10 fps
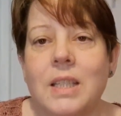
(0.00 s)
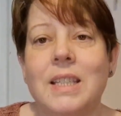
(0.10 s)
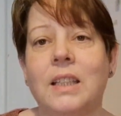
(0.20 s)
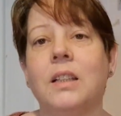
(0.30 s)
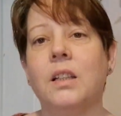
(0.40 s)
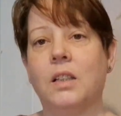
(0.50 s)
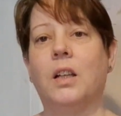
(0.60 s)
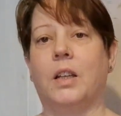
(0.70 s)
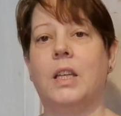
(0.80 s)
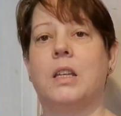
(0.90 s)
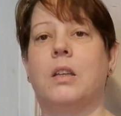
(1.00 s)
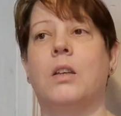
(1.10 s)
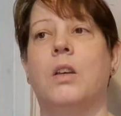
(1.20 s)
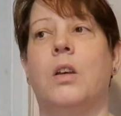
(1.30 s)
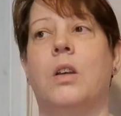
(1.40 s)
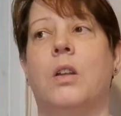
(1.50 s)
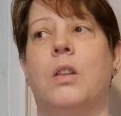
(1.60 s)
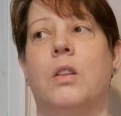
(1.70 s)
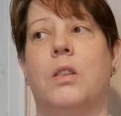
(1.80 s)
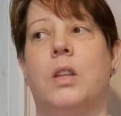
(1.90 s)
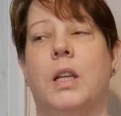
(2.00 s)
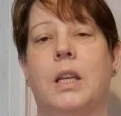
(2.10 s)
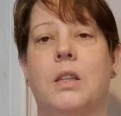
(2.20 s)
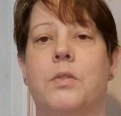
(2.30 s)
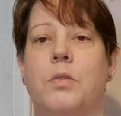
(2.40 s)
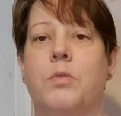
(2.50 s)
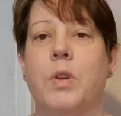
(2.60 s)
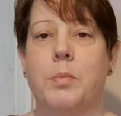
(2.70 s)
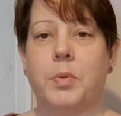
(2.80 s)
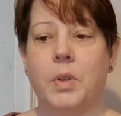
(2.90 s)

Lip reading: didn't like the length of the rib.